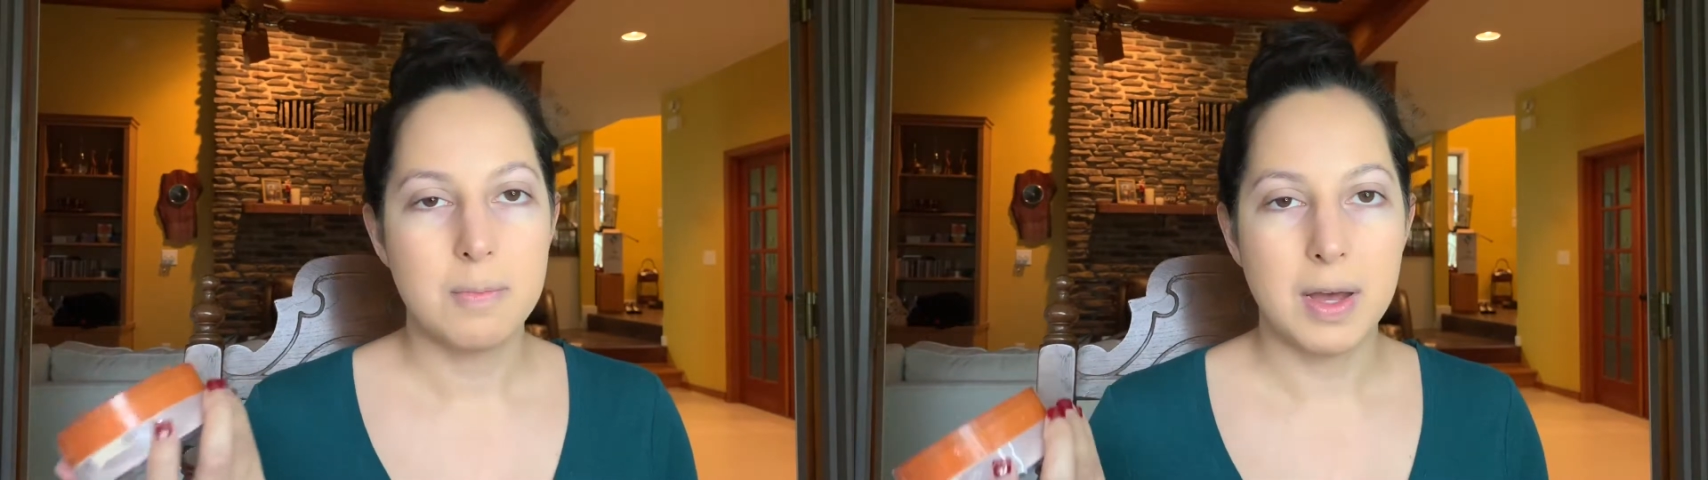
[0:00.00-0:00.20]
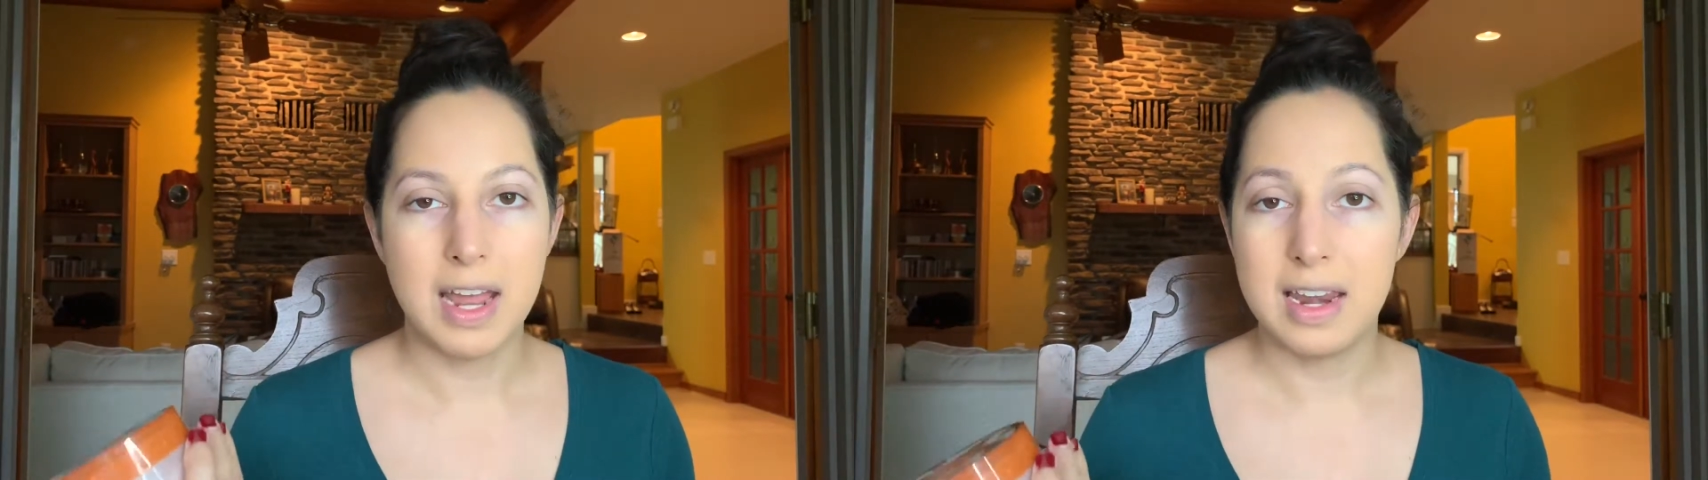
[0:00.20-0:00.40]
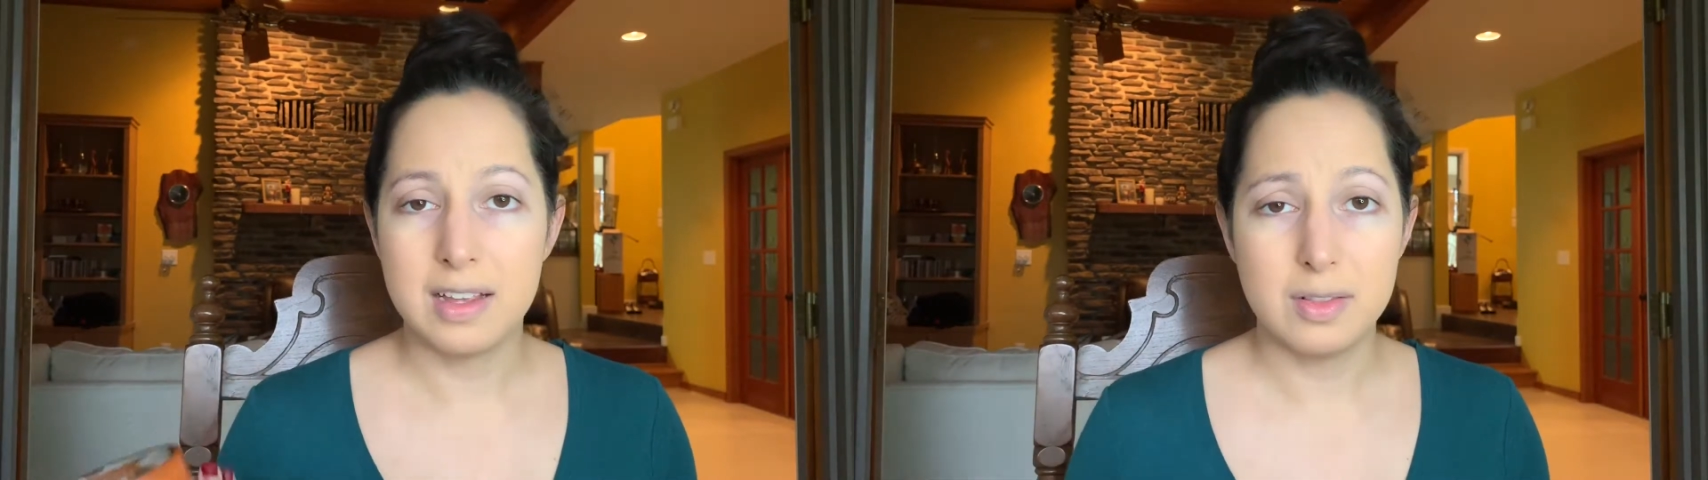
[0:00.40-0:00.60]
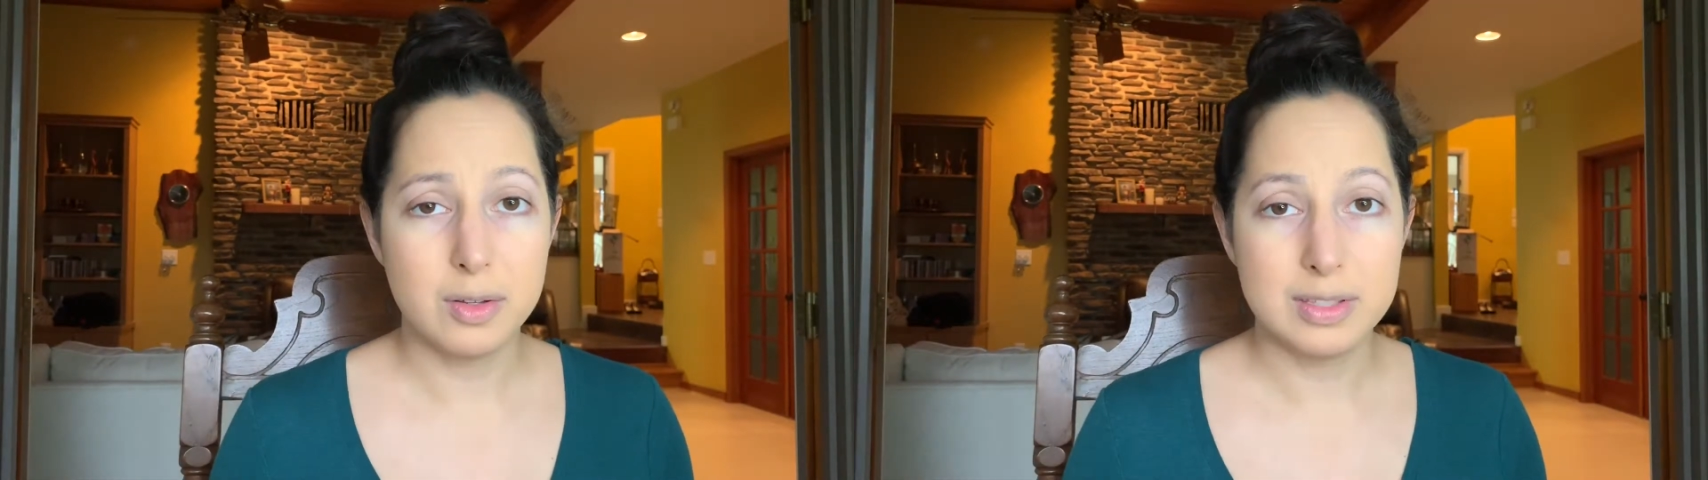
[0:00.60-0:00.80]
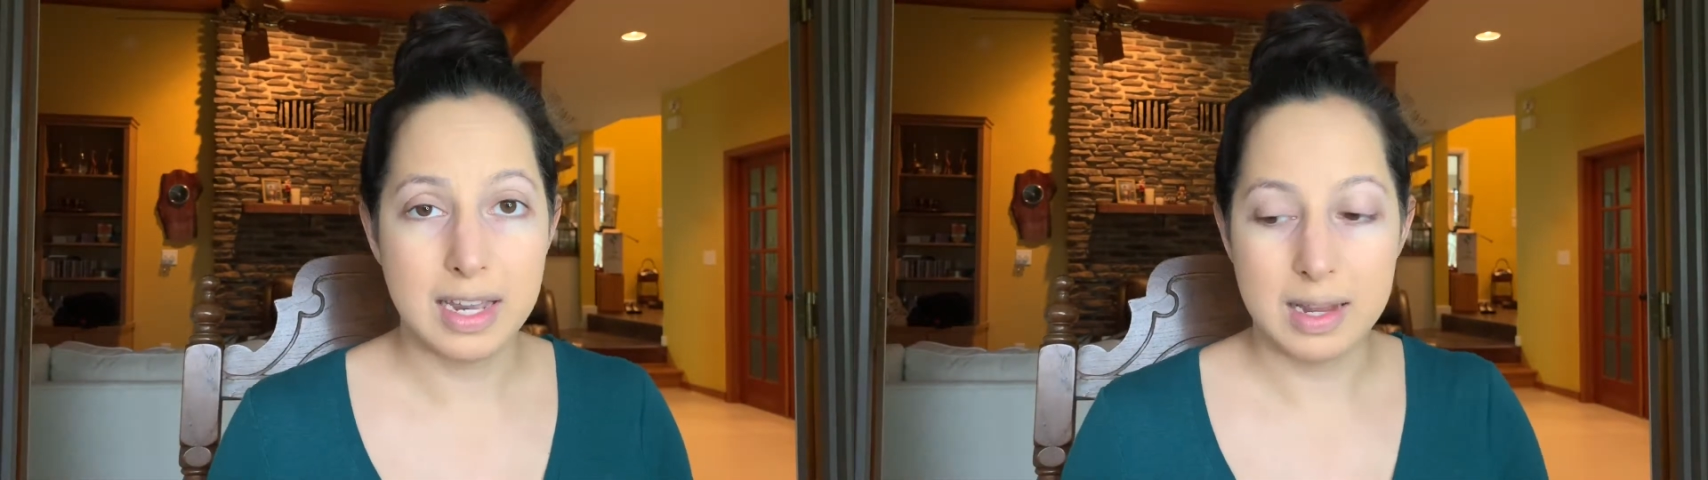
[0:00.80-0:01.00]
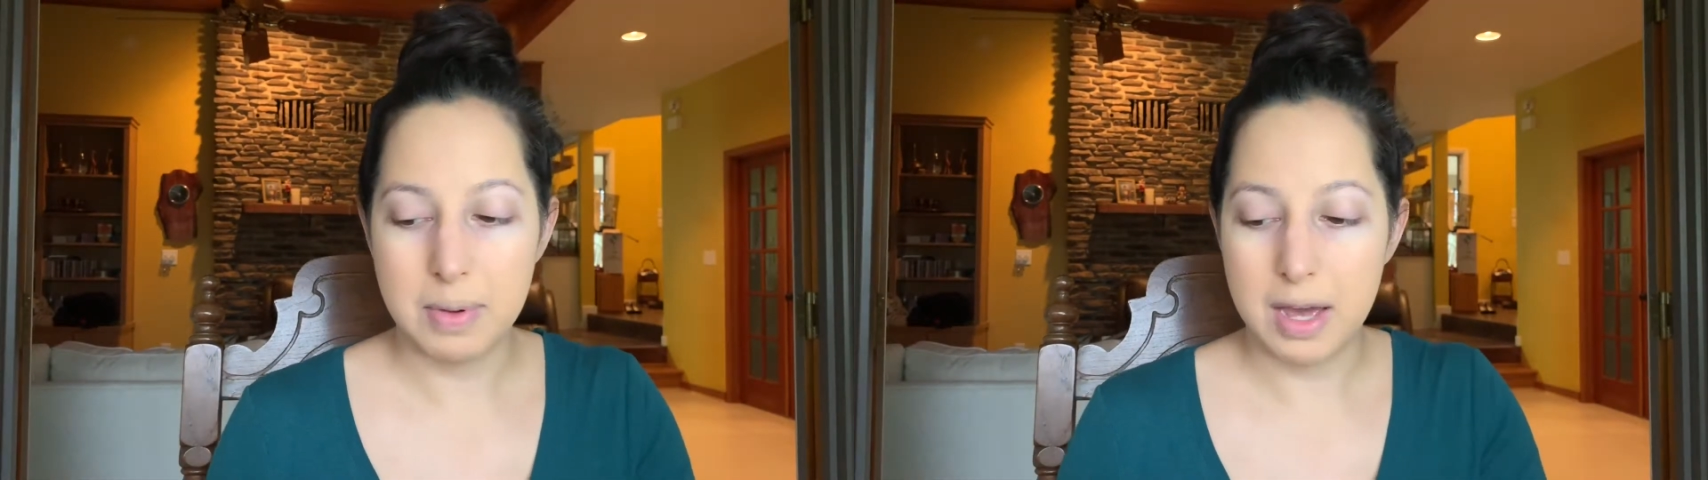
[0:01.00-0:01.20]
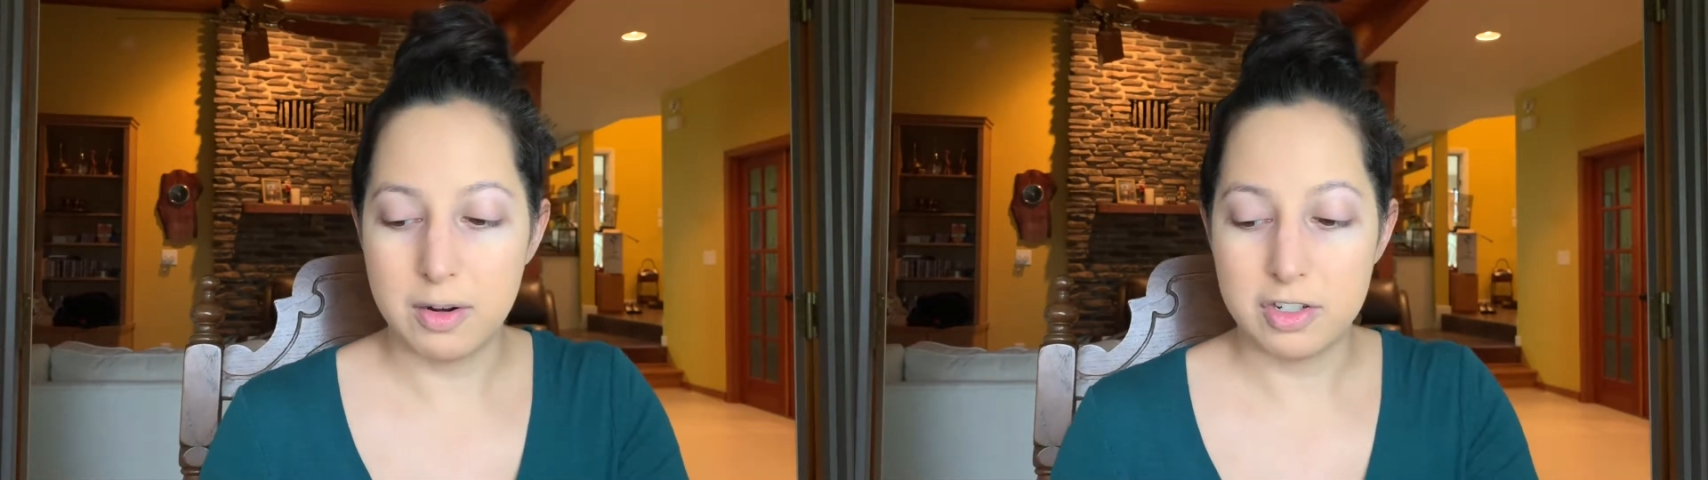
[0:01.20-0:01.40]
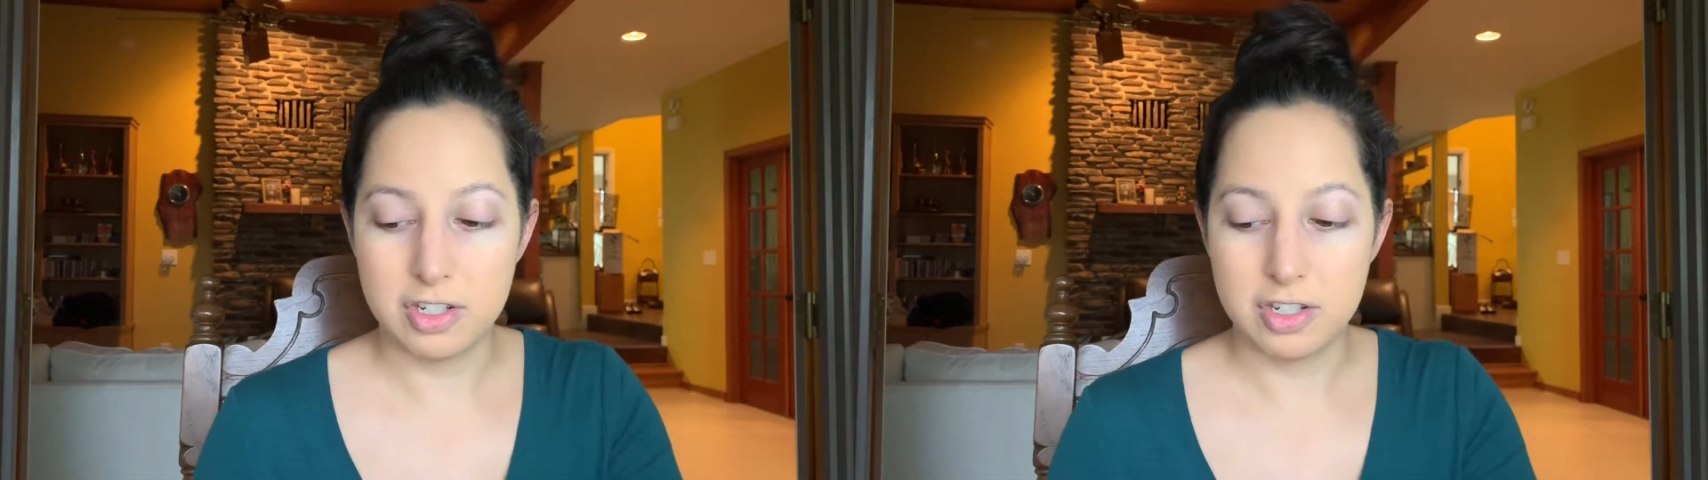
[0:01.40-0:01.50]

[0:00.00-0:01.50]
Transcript: but any loose setting powder